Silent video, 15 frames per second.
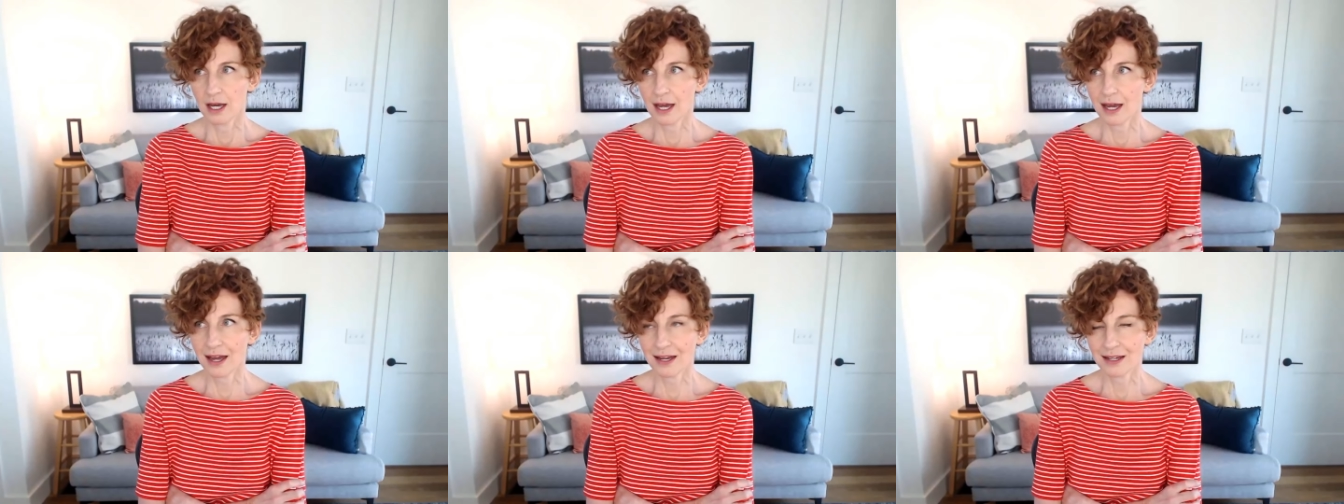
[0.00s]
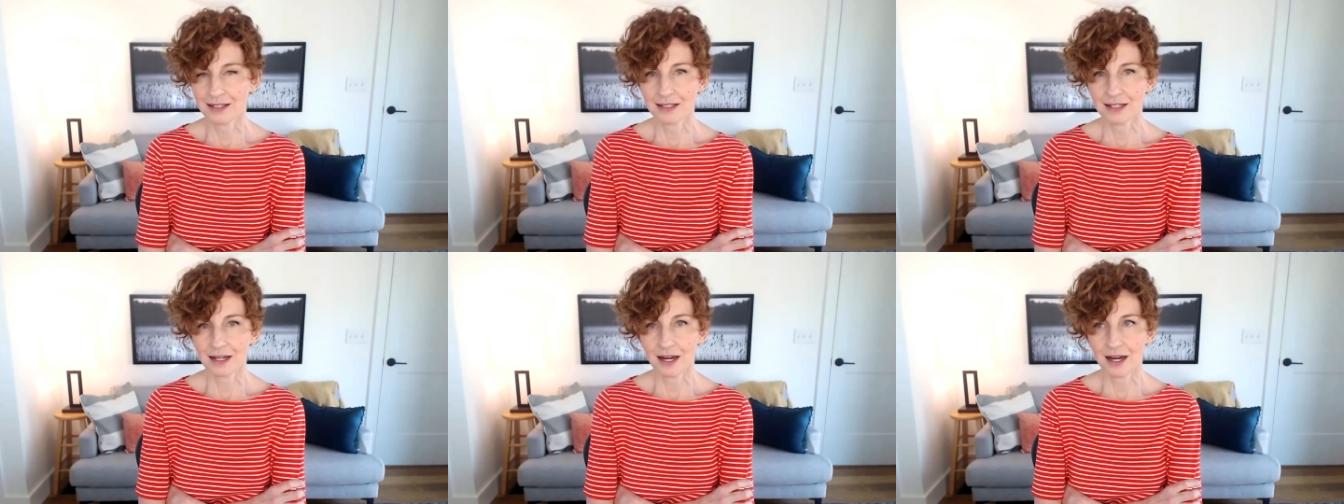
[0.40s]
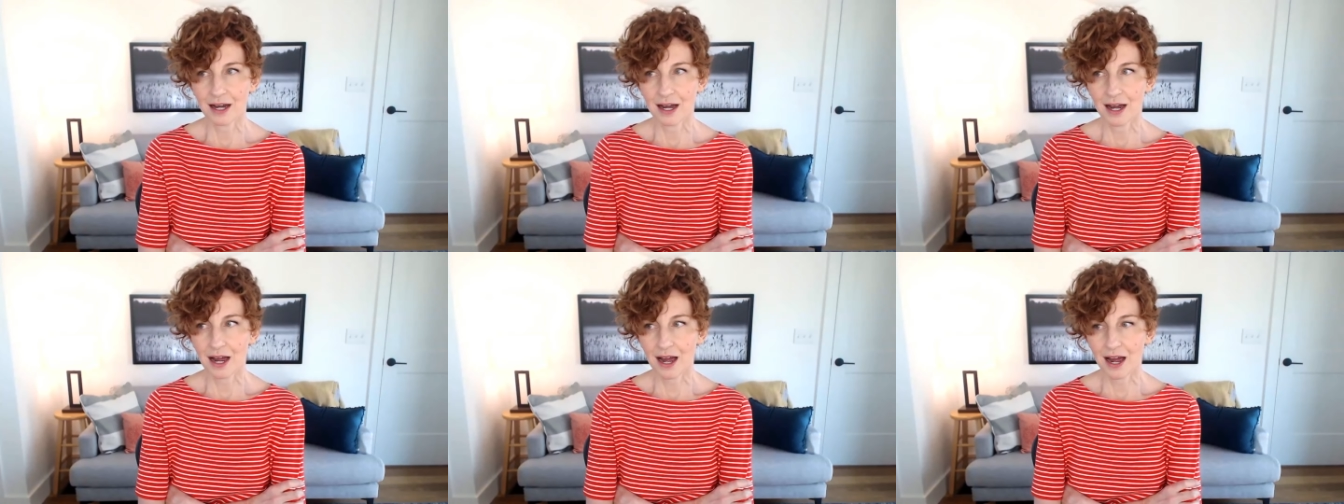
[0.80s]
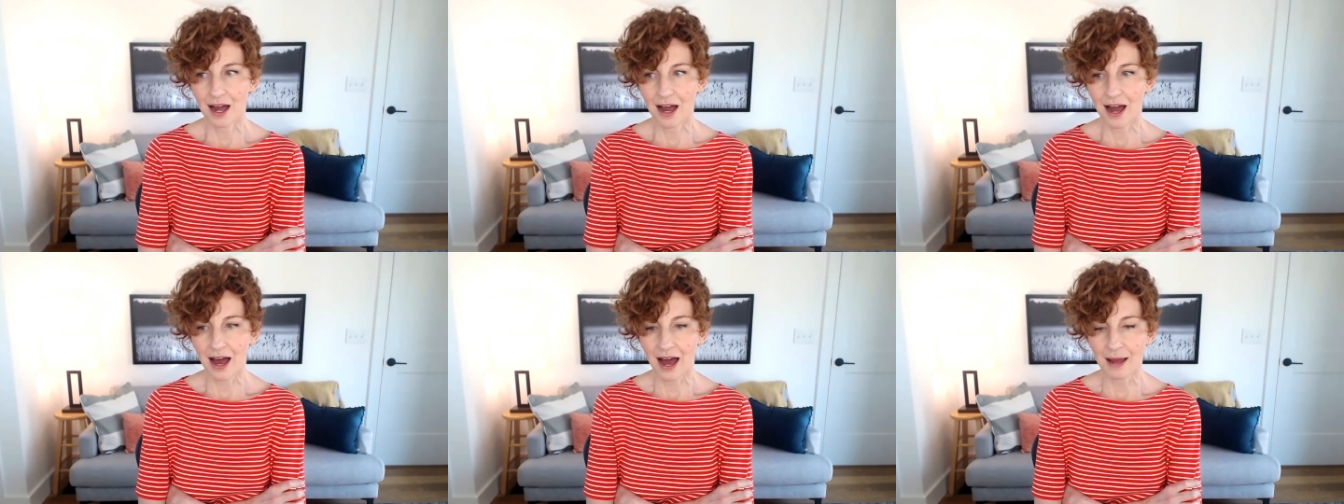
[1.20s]
And
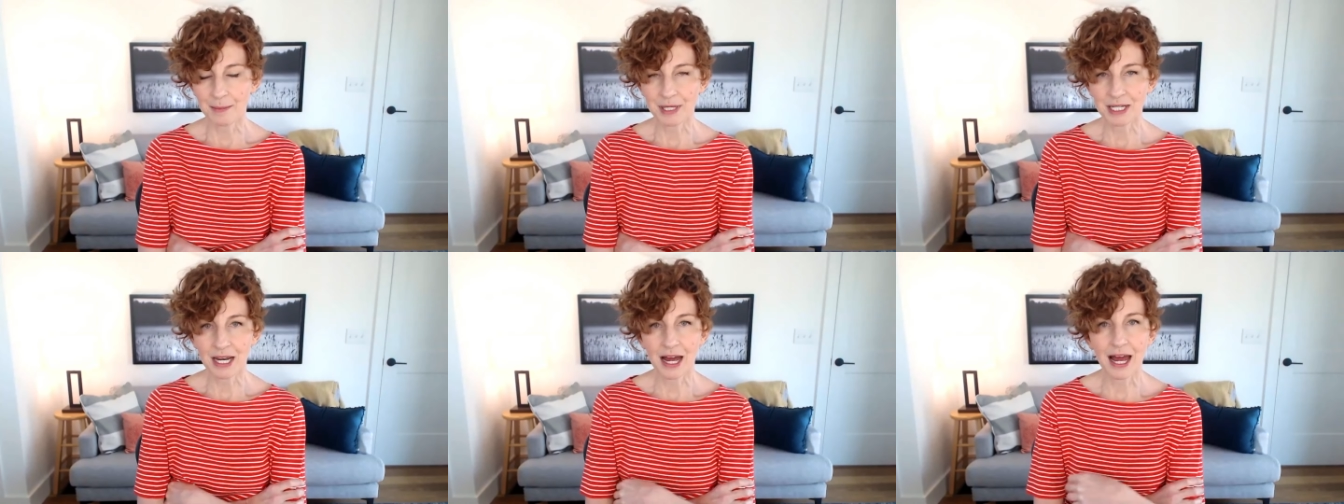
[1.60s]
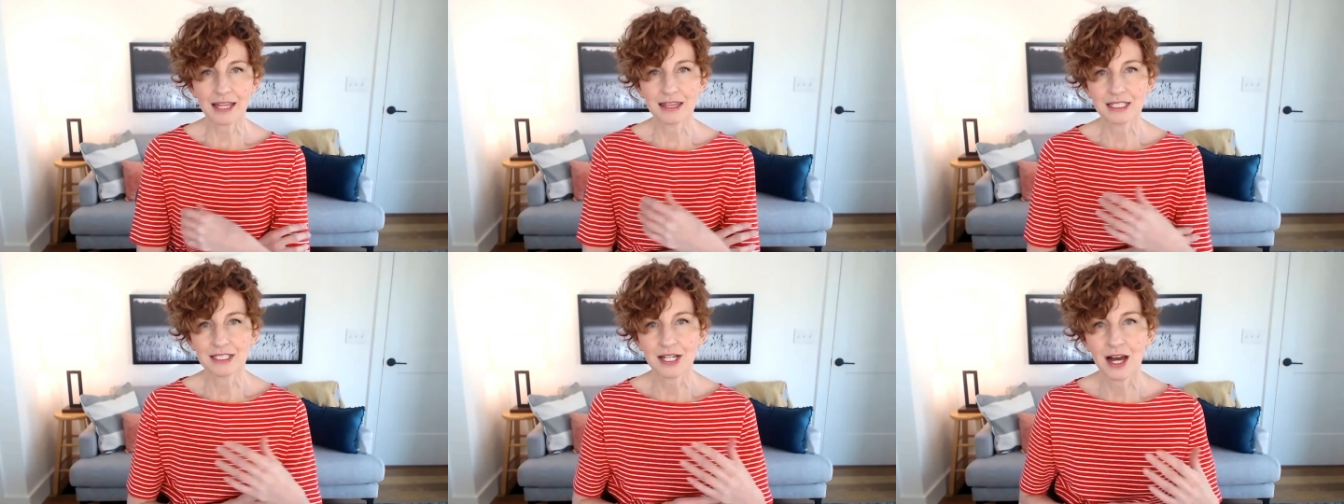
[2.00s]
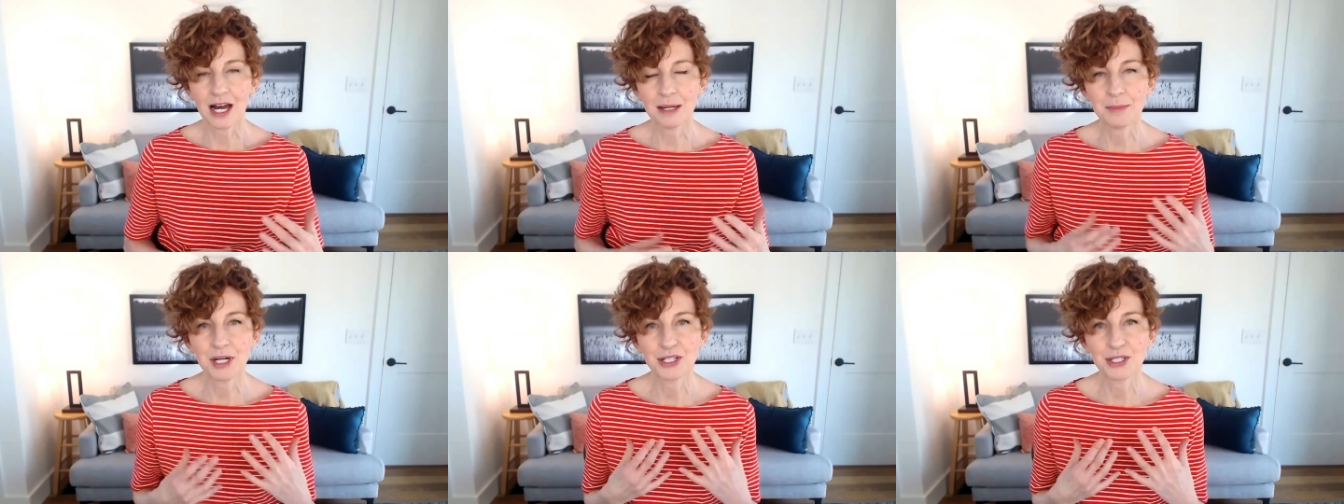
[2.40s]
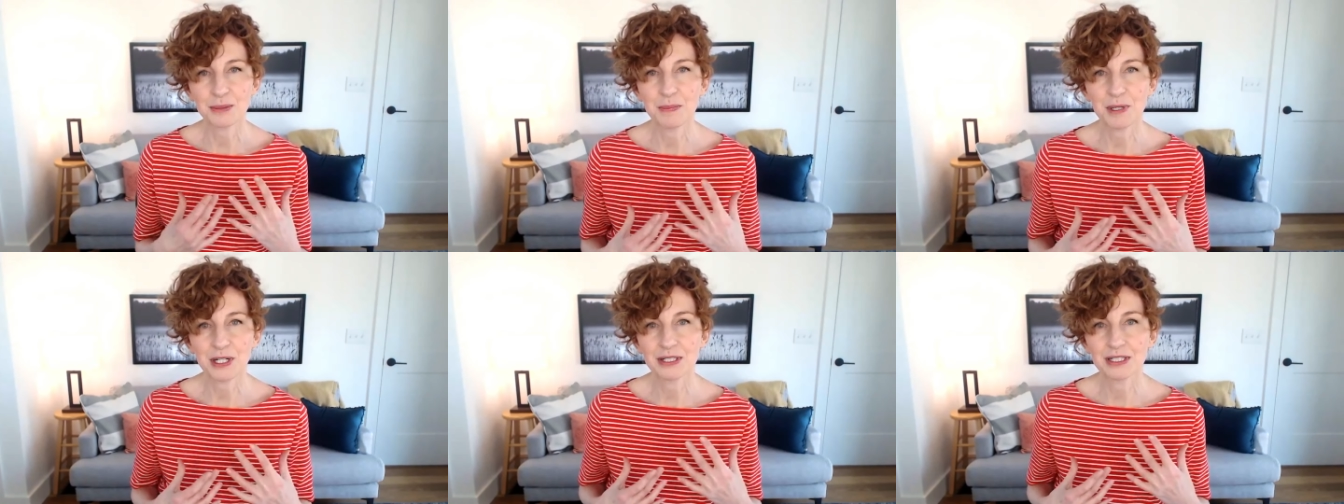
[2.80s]
I mean, at the time, I could
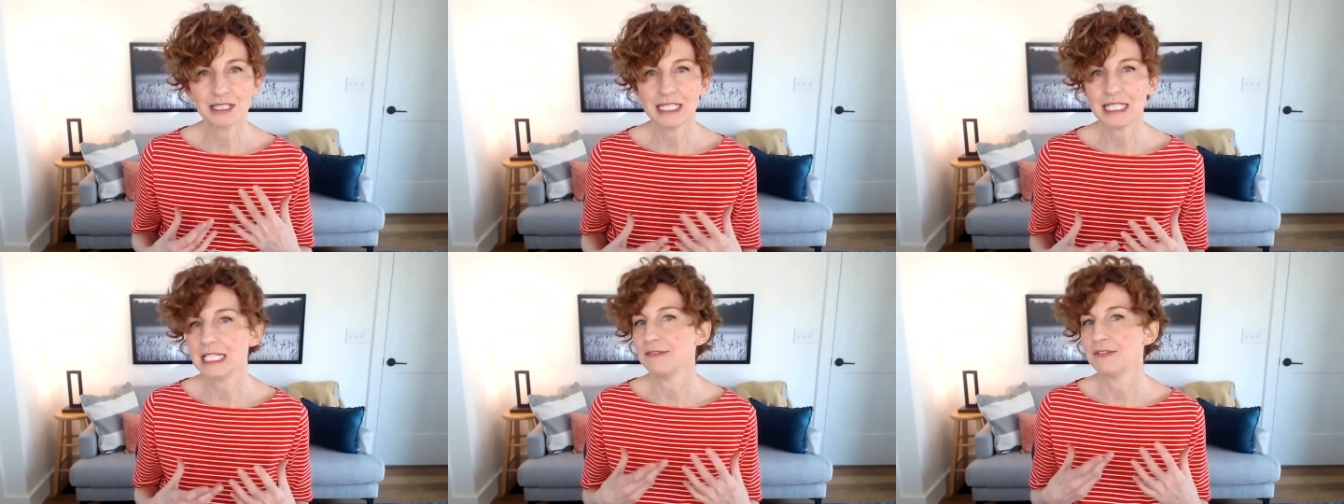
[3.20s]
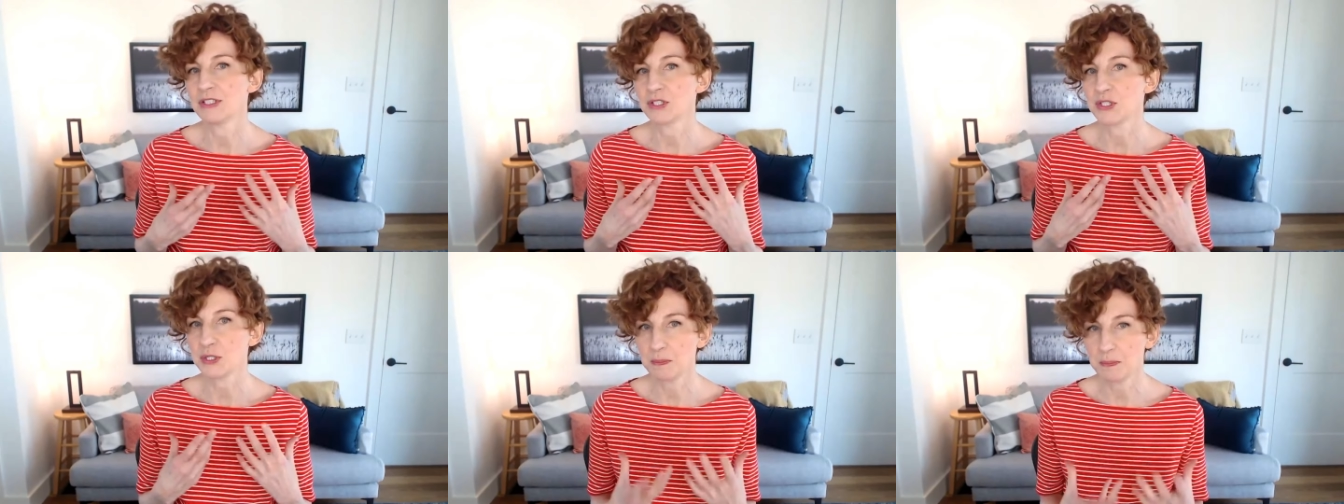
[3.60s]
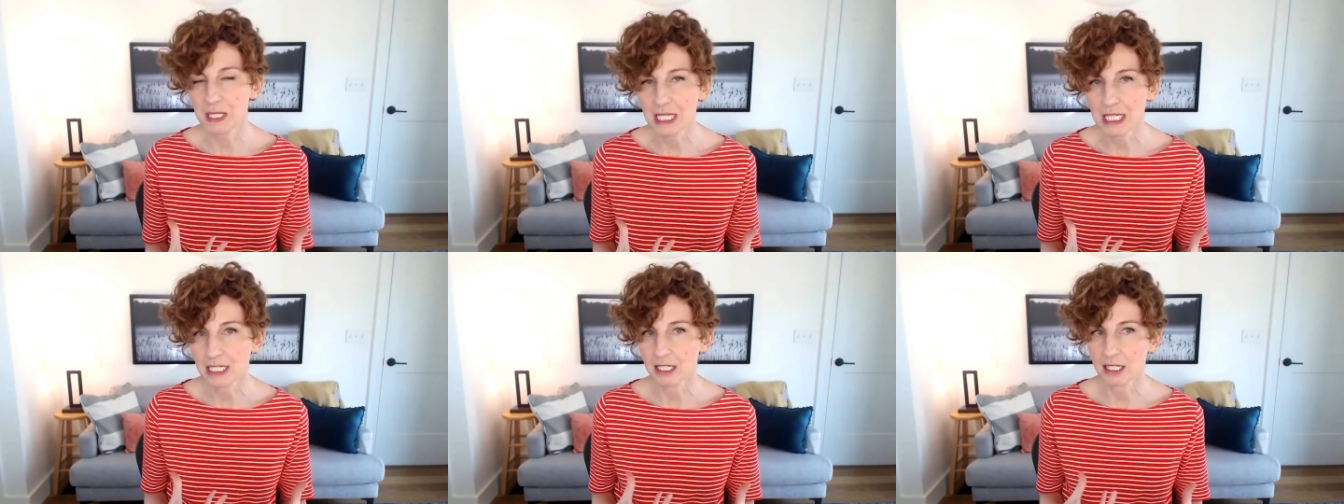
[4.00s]
barely even speak.